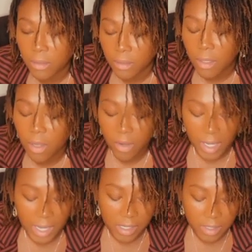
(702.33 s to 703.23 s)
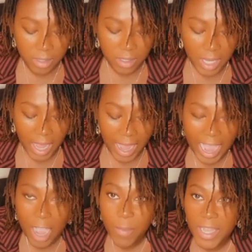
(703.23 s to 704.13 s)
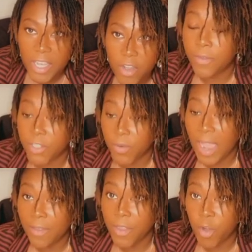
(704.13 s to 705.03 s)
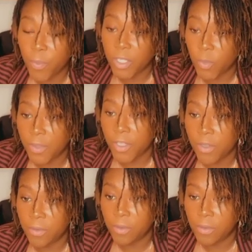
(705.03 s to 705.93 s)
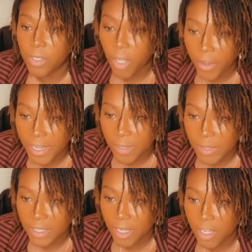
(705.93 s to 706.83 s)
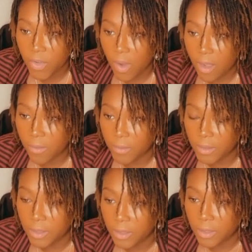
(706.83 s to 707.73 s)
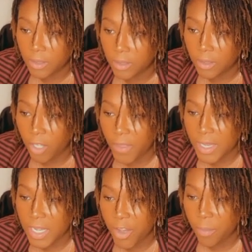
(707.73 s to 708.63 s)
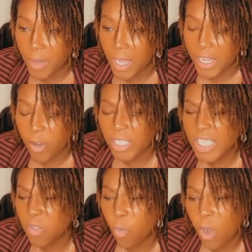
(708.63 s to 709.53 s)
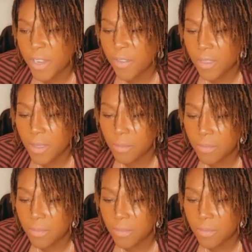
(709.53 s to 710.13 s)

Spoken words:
Okay. How many? Do you have the notebooks with you? Sorry, I didn't mean to cut you off. Are they nearby, or at least one of them?